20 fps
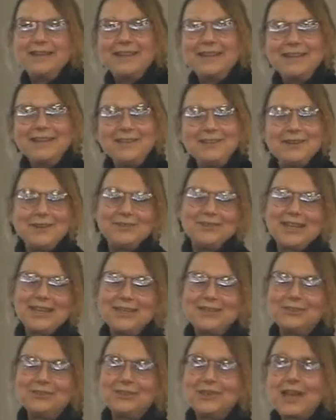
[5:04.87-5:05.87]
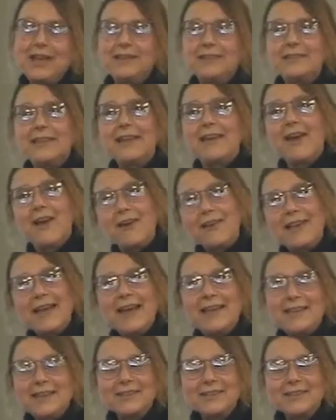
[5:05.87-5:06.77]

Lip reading: And he'd go take a look at it and say, oh yeah,